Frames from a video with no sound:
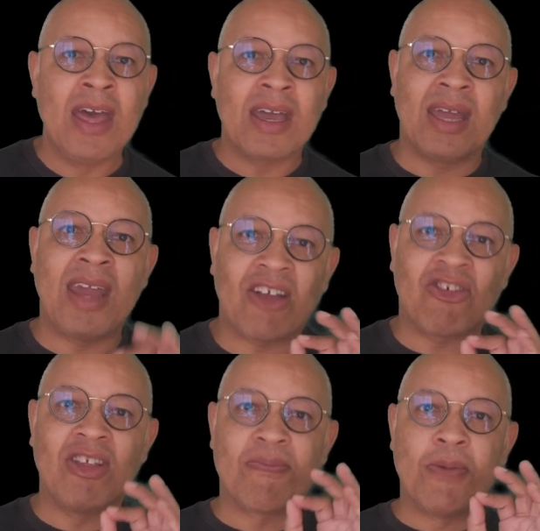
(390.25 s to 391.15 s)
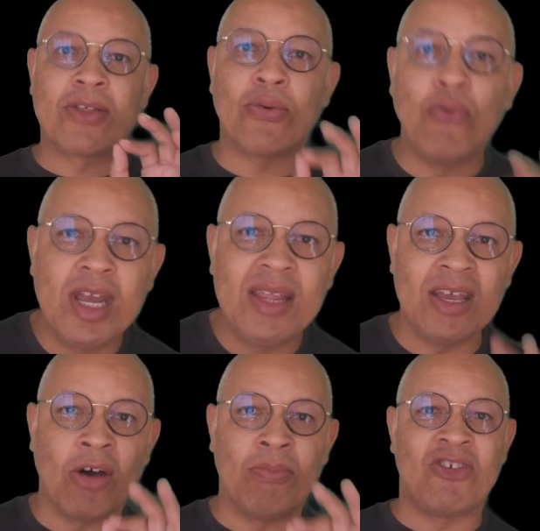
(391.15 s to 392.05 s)
connections between
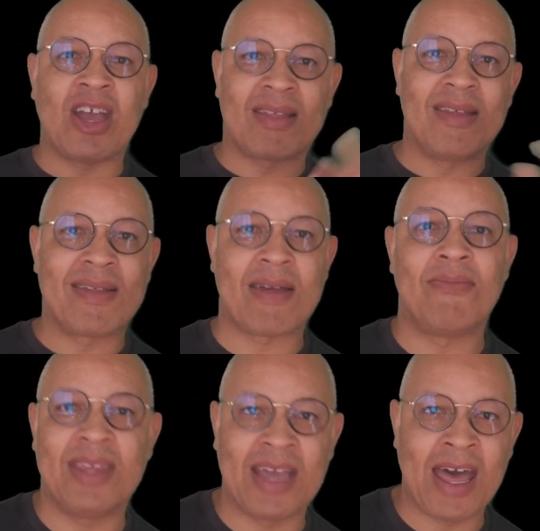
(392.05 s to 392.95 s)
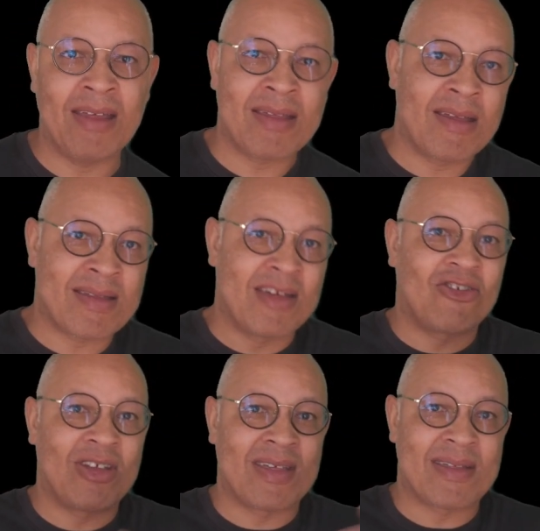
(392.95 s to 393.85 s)
the object and something else,
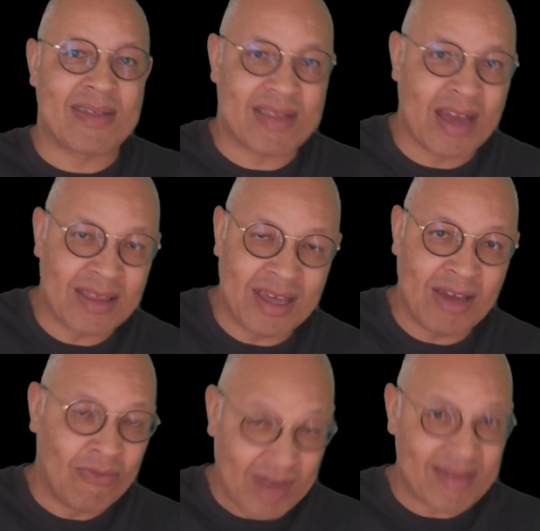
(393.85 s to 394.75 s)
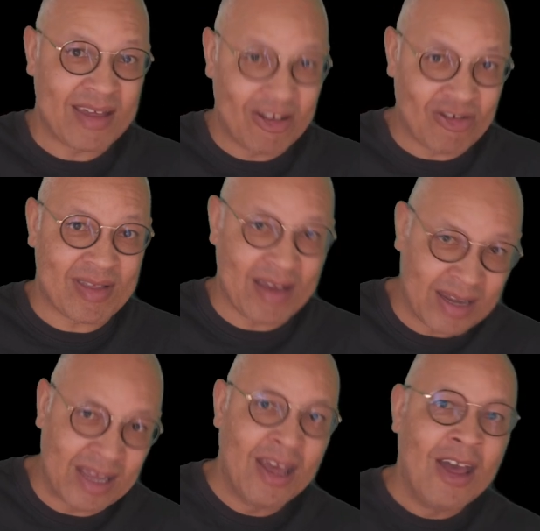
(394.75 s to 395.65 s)
such as a study, a research
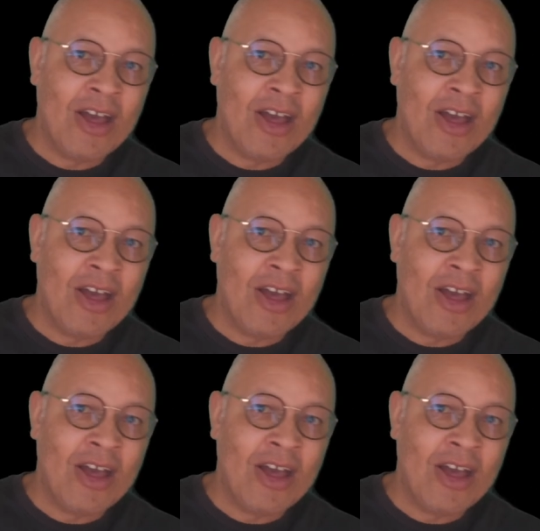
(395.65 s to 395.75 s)
study,